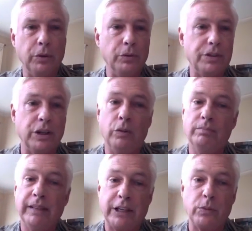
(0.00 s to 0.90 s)
So
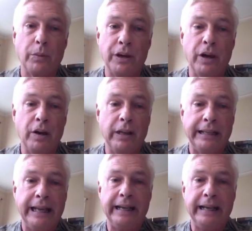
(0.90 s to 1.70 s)
that's where we are on that.